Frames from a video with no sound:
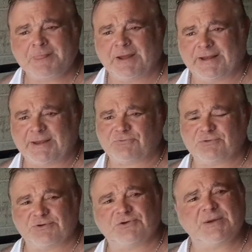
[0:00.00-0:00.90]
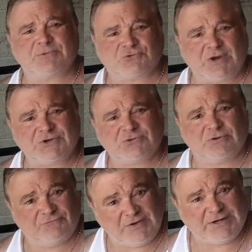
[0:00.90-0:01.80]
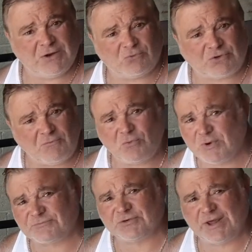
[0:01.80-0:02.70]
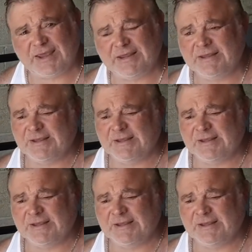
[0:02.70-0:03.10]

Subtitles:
And after the demonstration, the video's over with today,